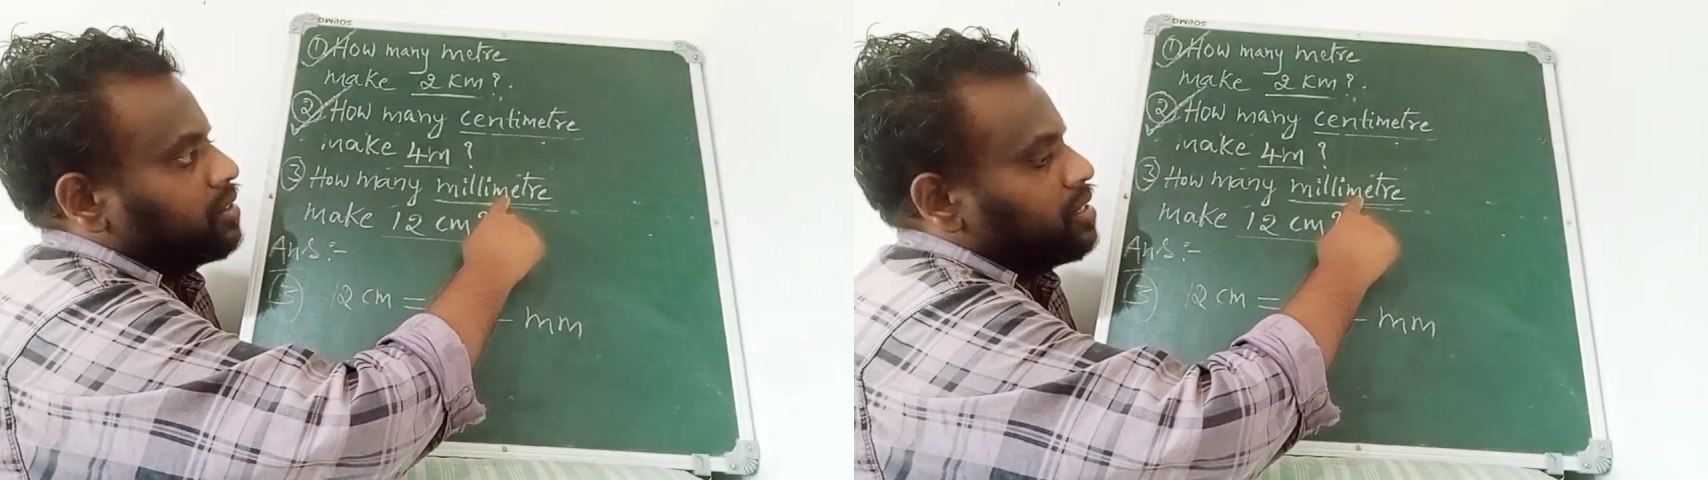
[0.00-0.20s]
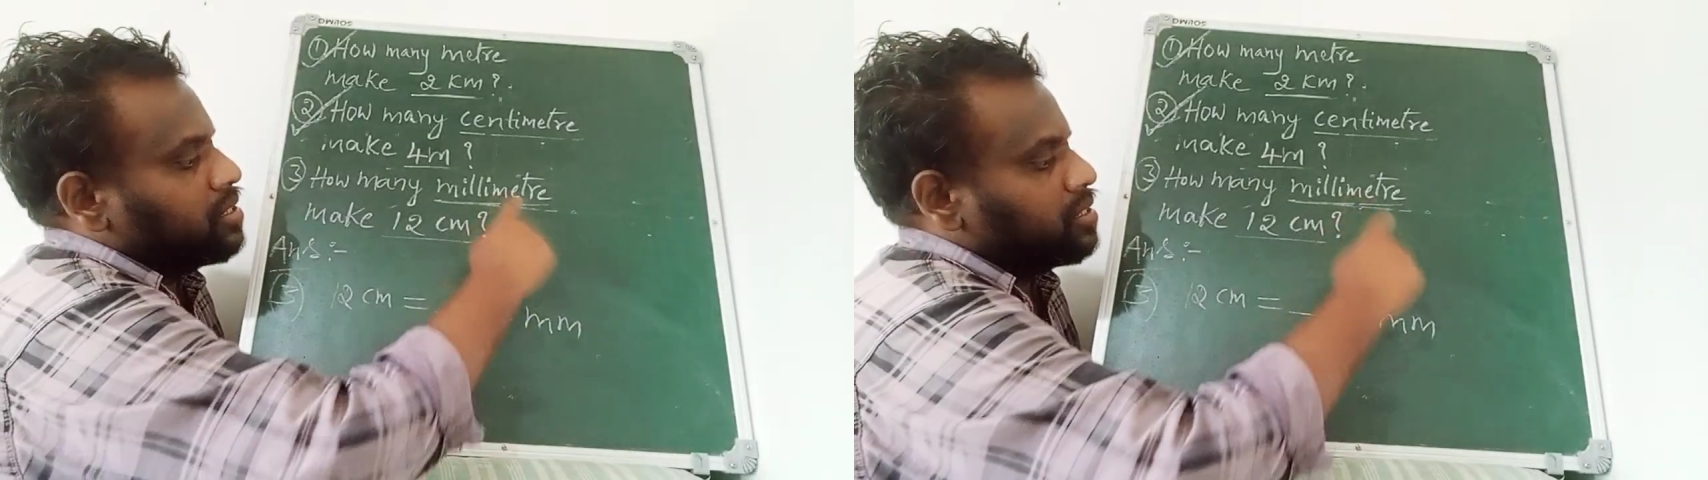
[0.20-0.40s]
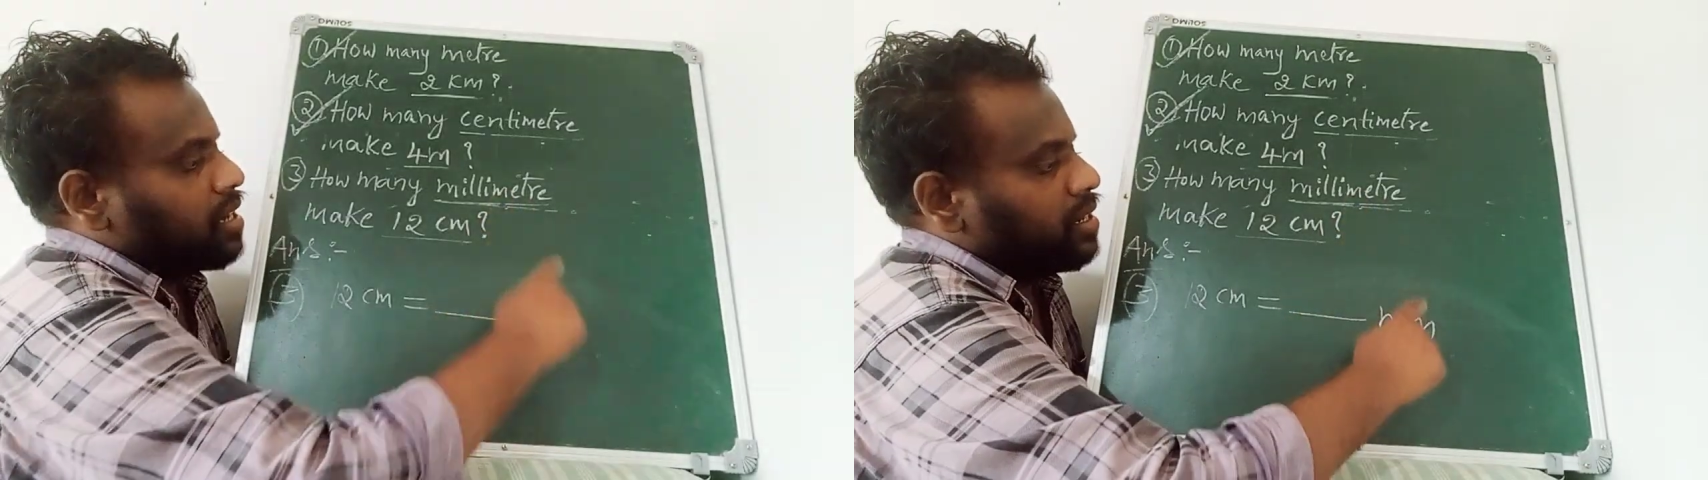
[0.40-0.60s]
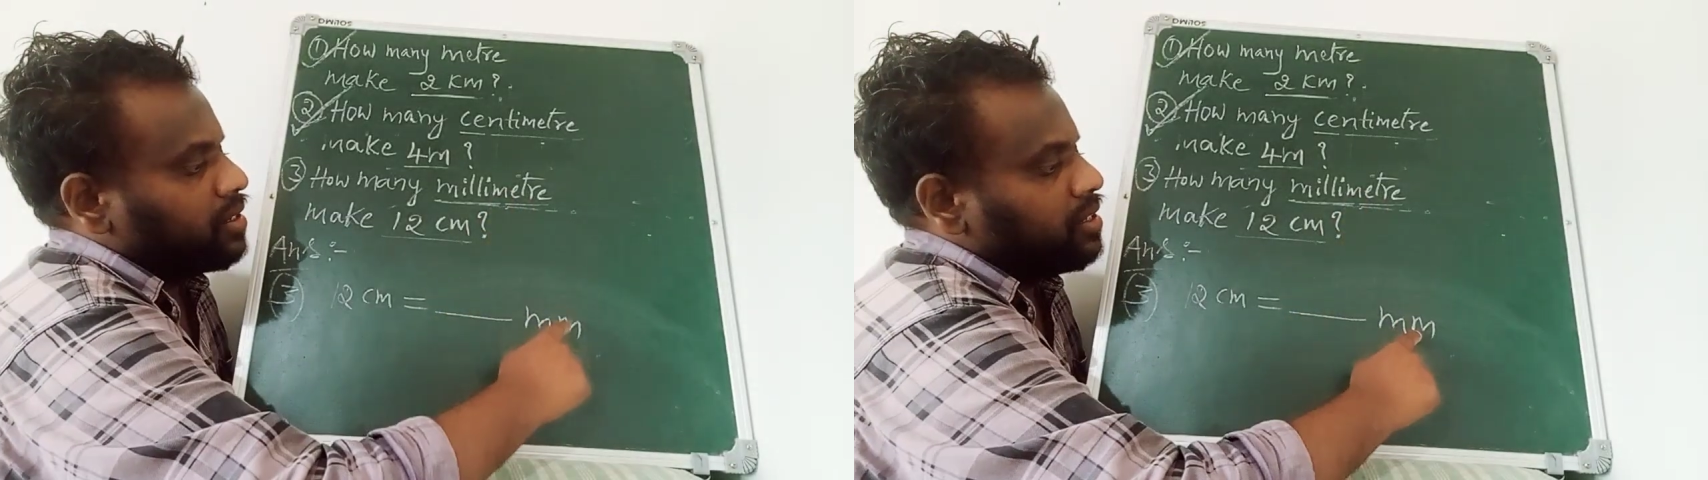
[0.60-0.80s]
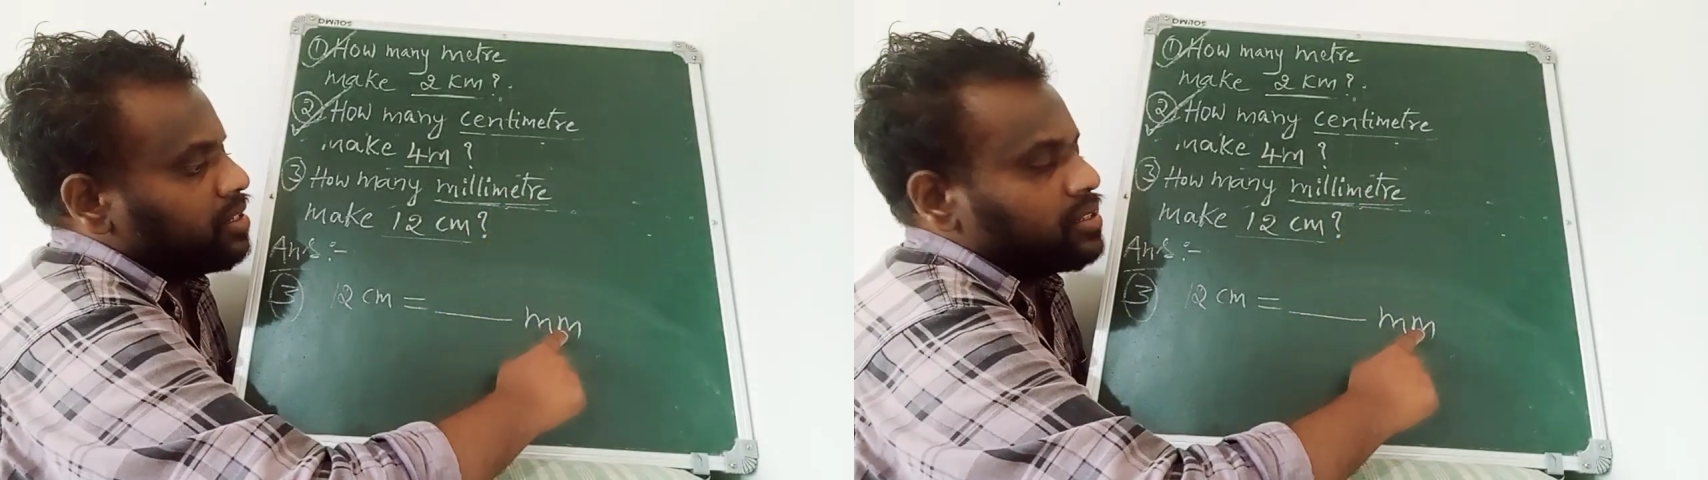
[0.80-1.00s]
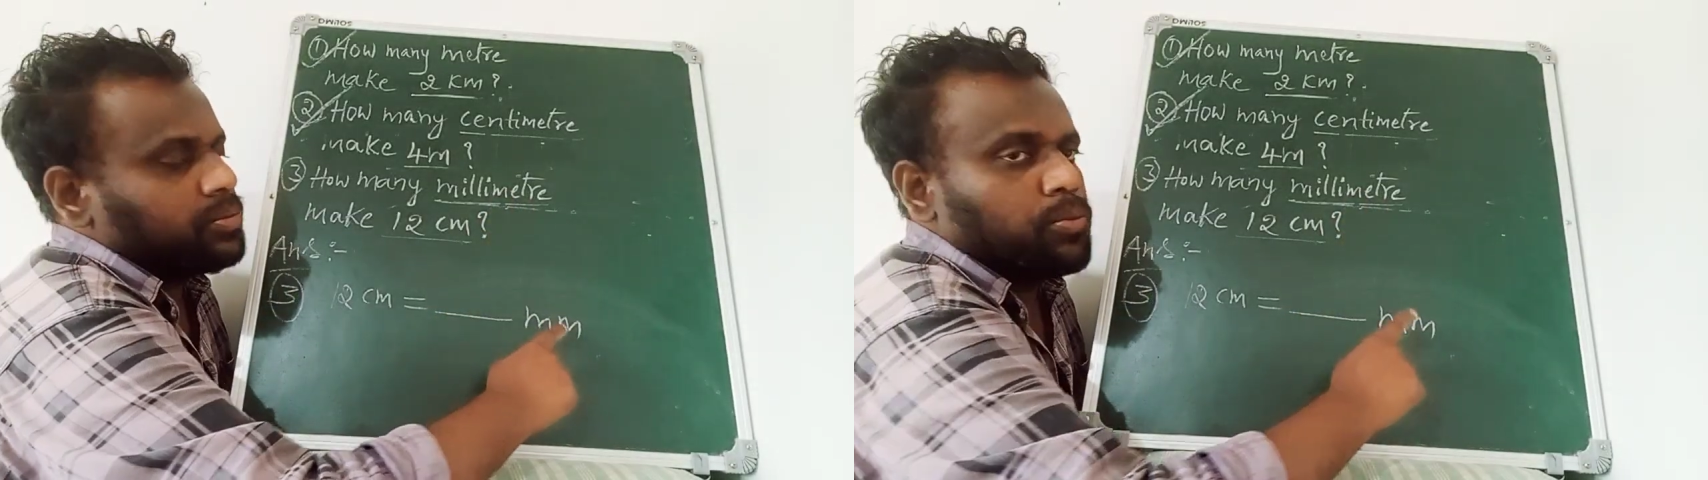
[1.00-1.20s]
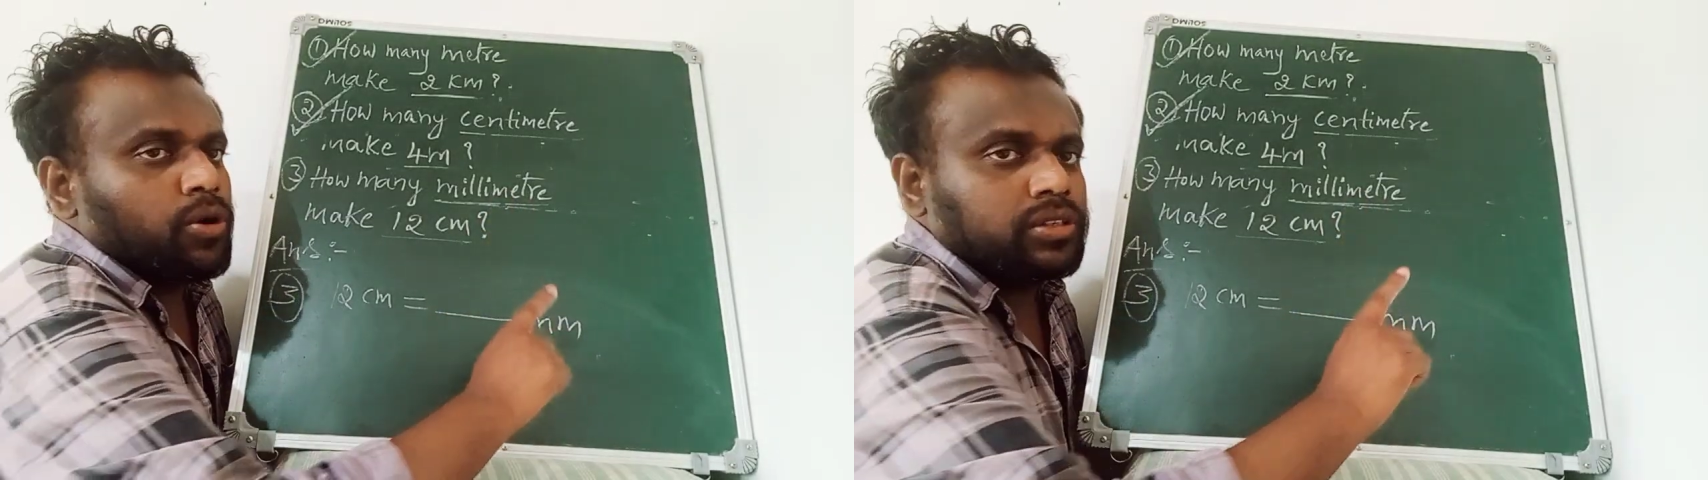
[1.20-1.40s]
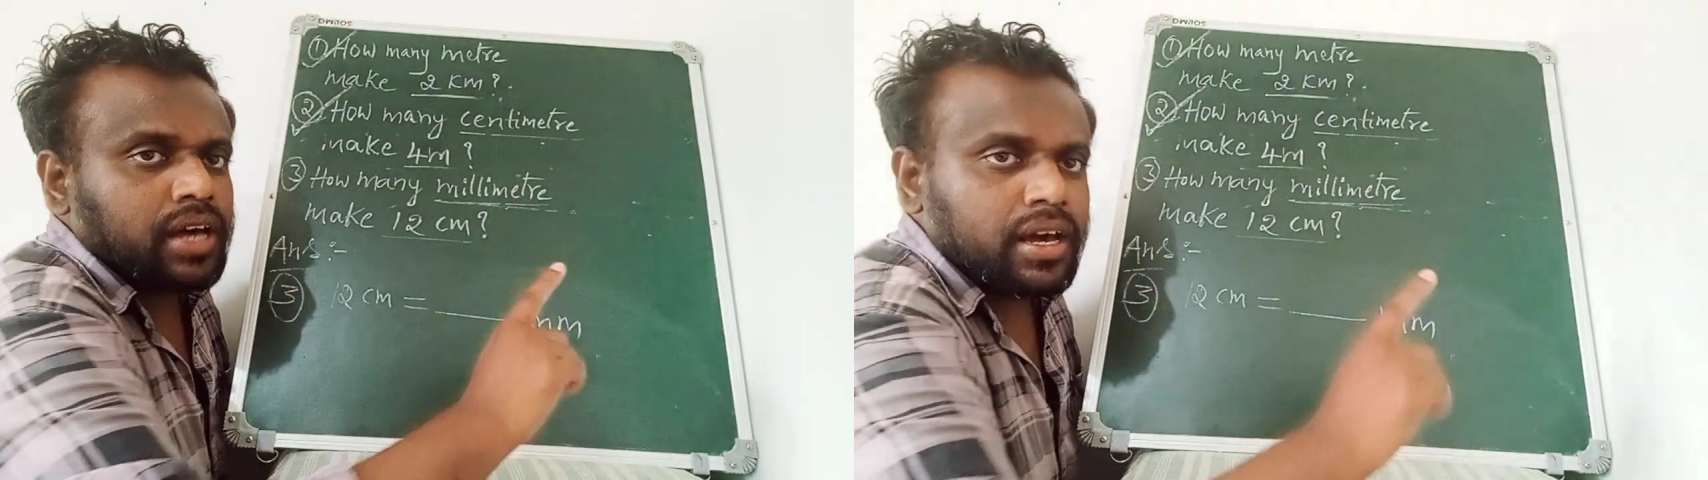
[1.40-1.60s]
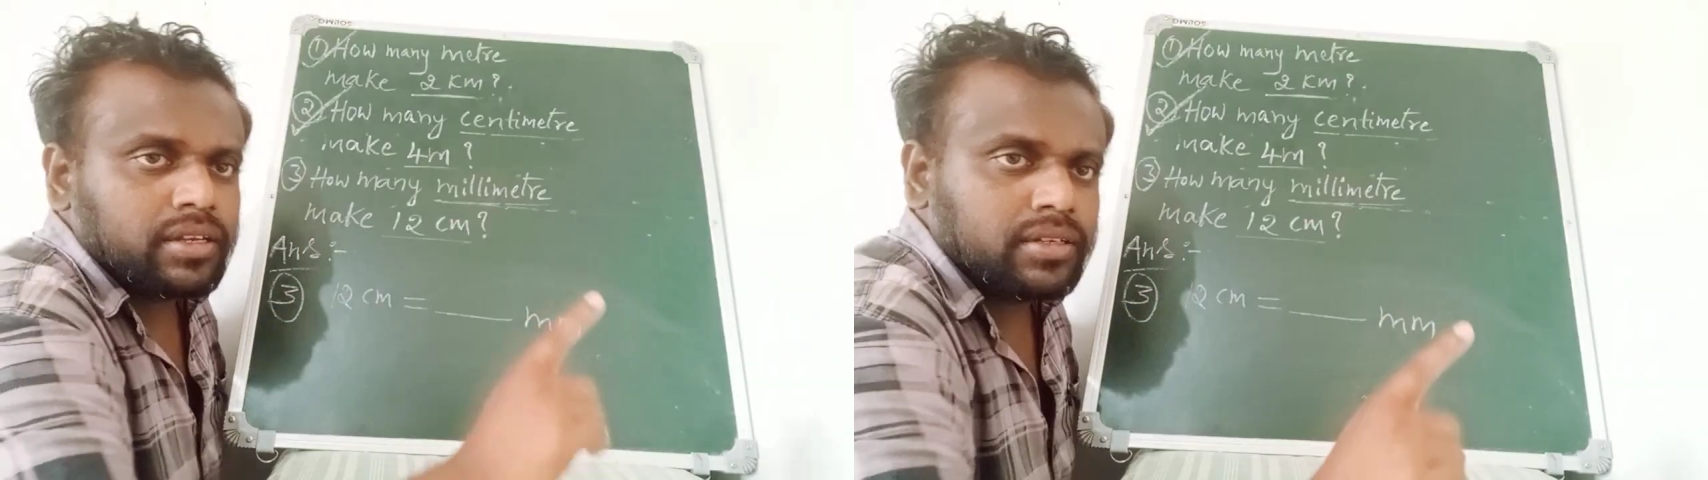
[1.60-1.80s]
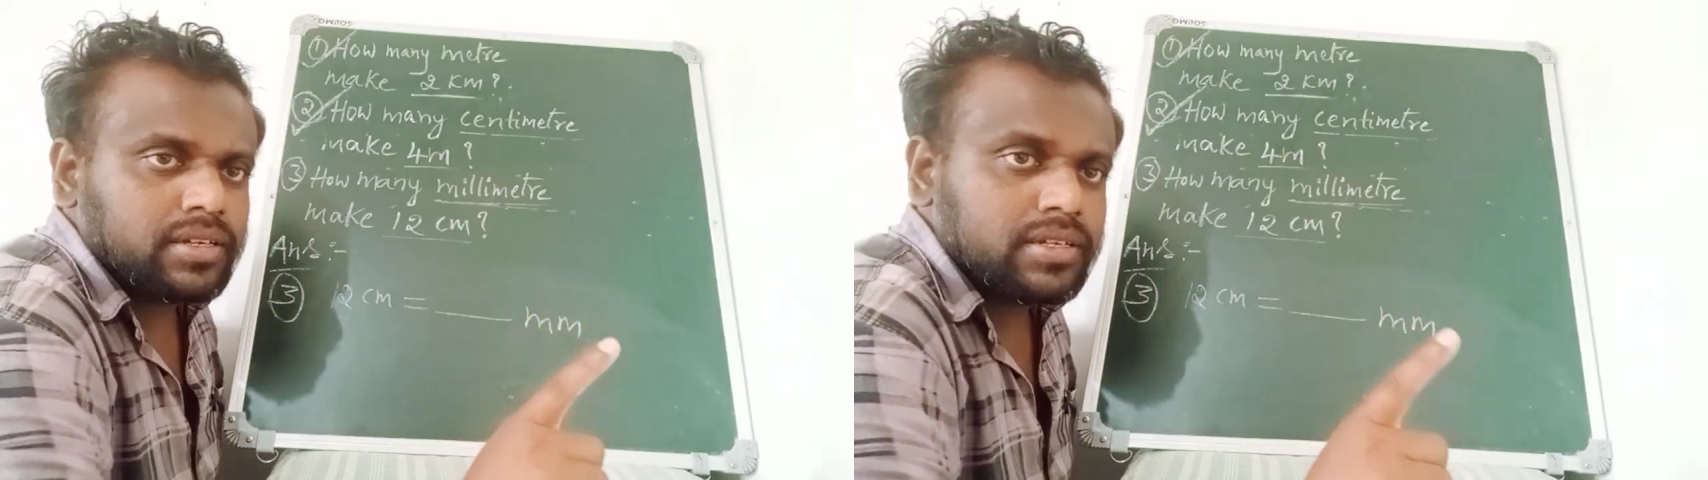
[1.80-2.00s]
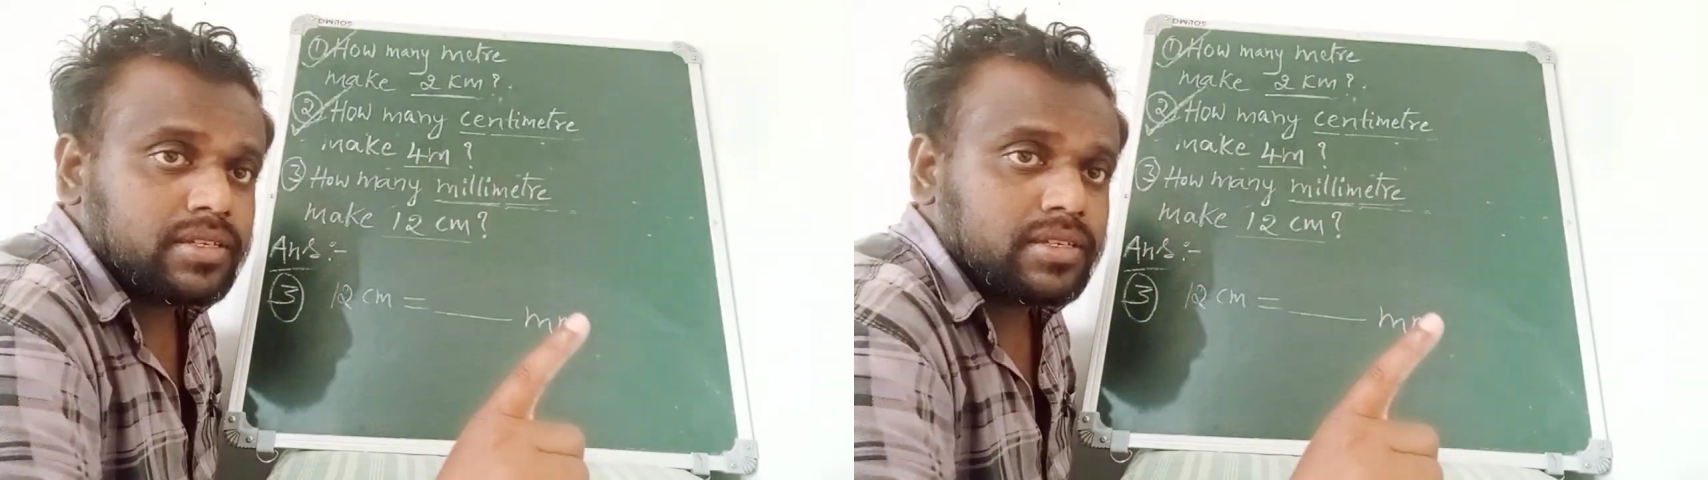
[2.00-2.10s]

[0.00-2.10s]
This and this both are